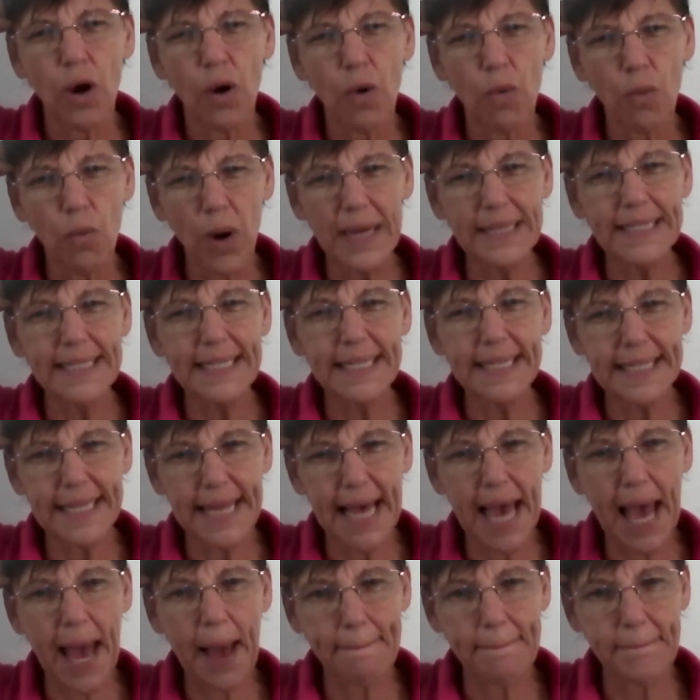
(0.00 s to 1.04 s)
what does
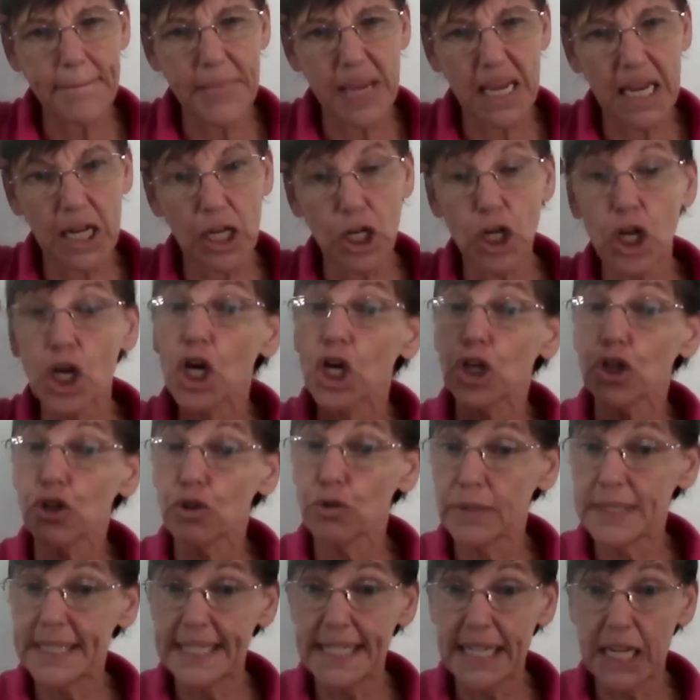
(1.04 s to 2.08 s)
that mean? You
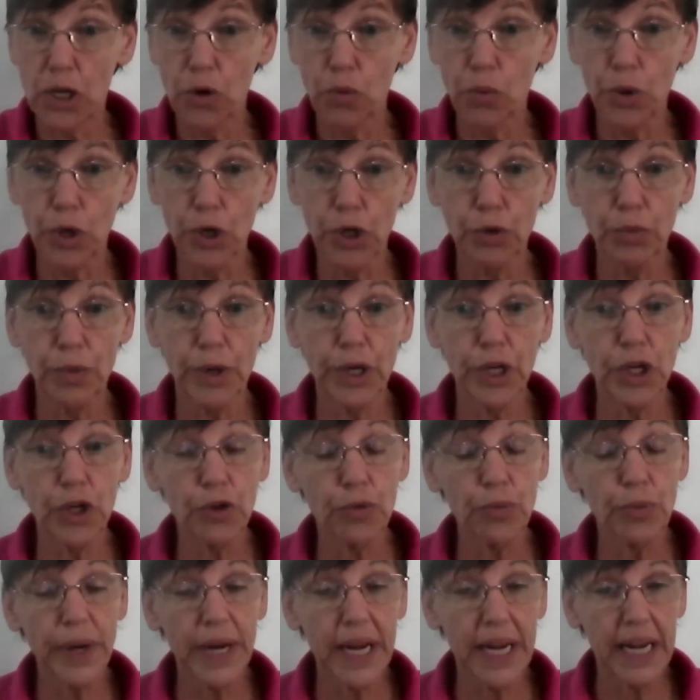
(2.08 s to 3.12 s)
see a word when you're
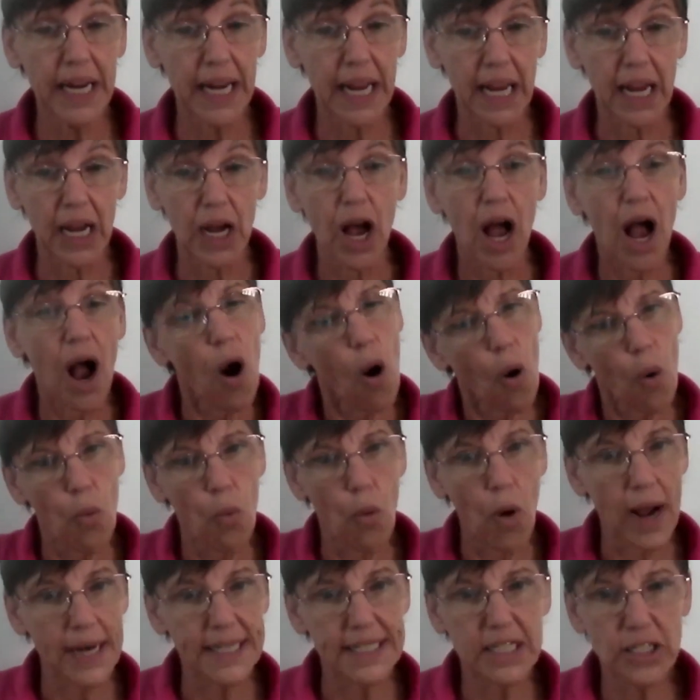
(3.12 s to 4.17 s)
reading.
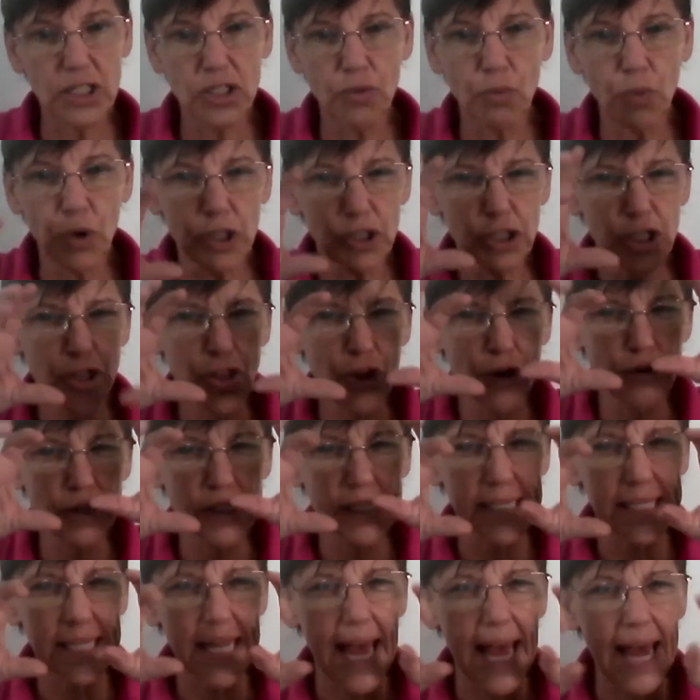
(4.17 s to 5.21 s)
What do those
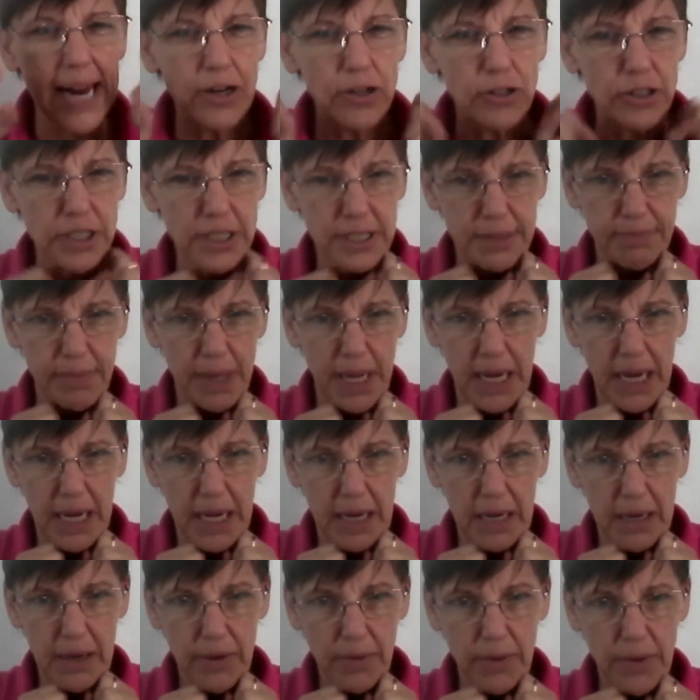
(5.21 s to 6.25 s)
letters mean?
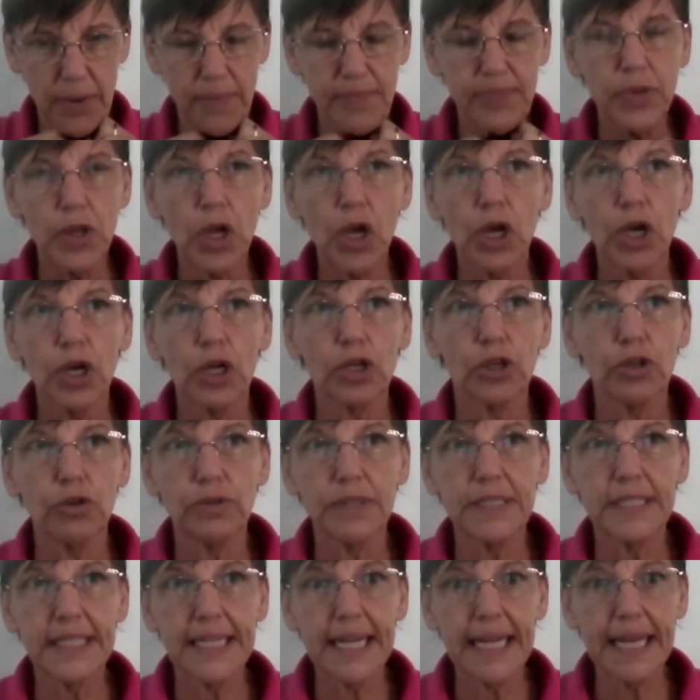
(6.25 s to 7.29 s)
You
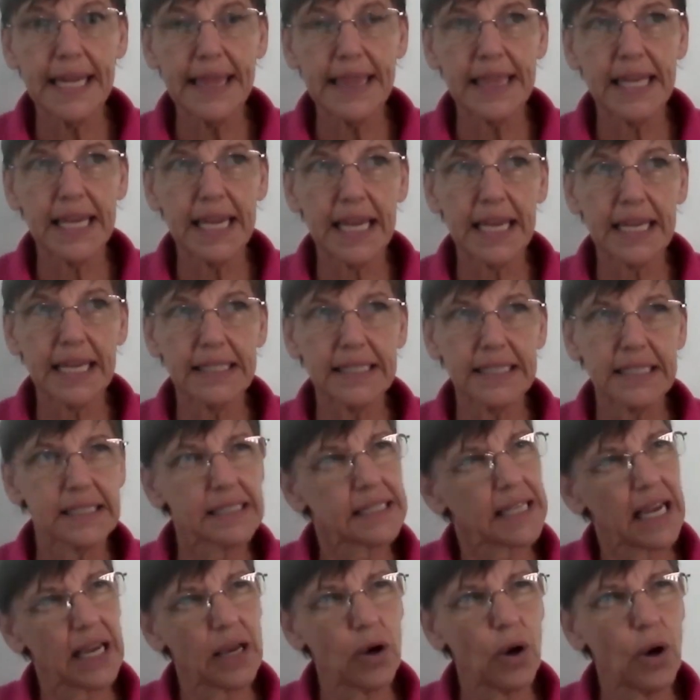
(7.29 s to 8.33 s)
see things, it's
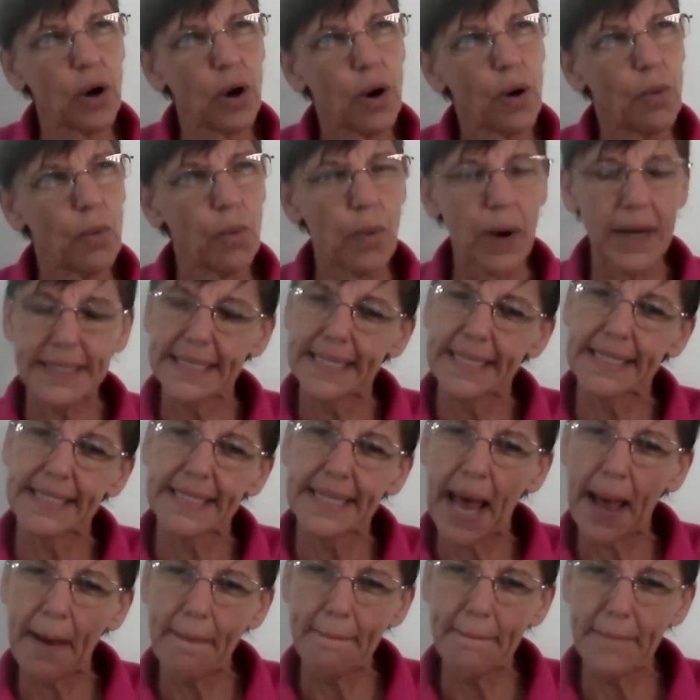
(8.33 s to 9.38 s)
like, what does
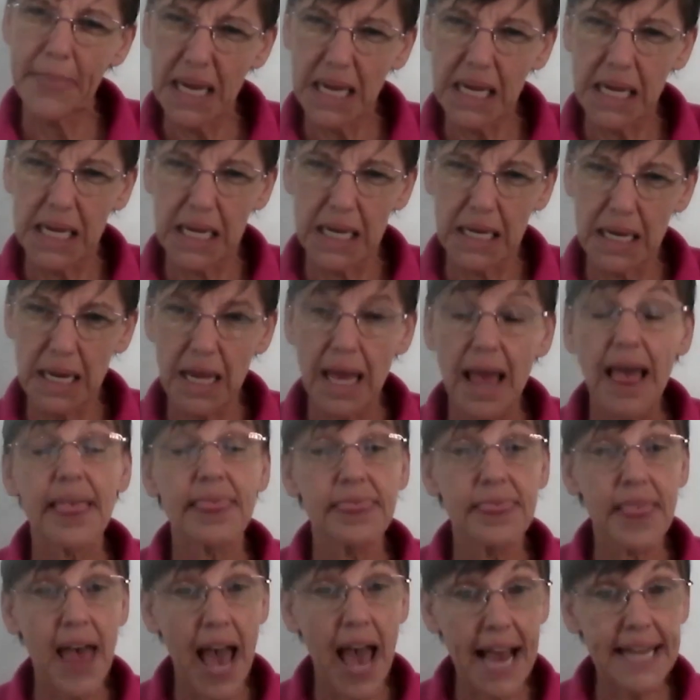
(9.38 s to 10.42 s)
that mean?
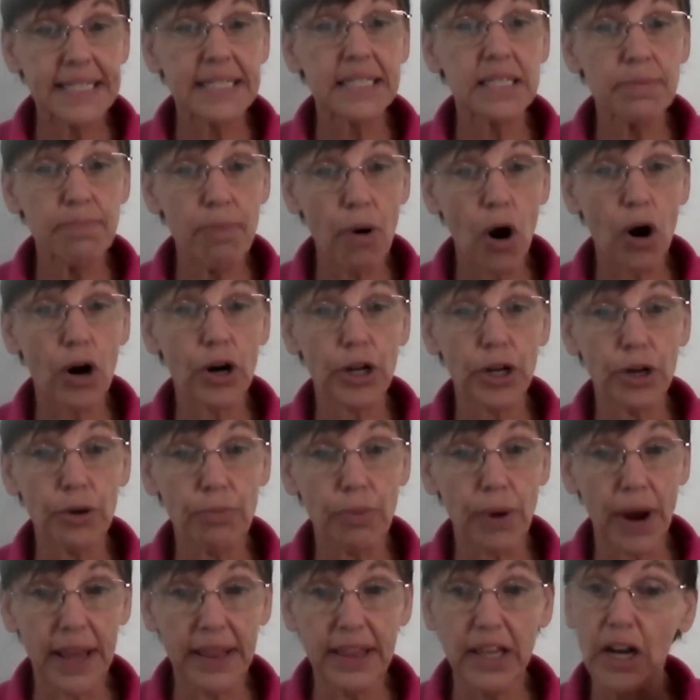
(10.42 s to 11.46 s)
That's the part of your
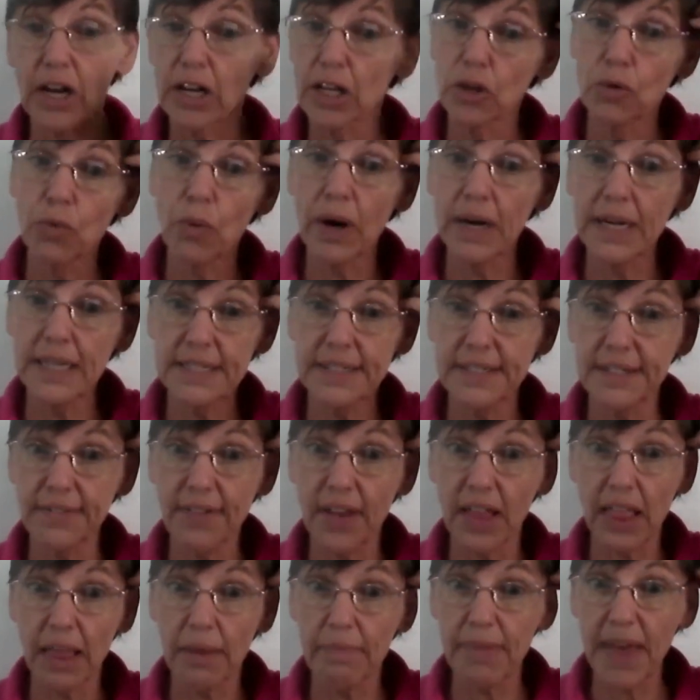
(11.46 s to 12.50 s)
brain there, and you want to
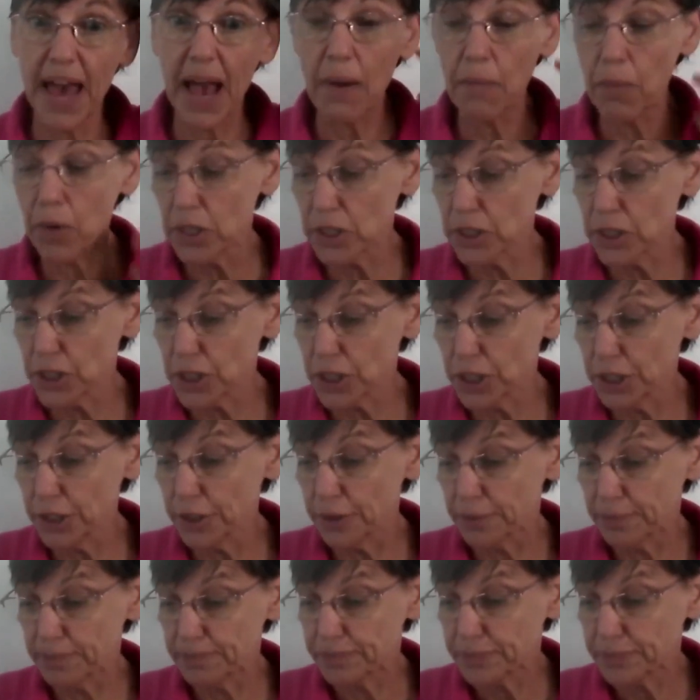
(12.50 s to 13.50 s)
develop that one too.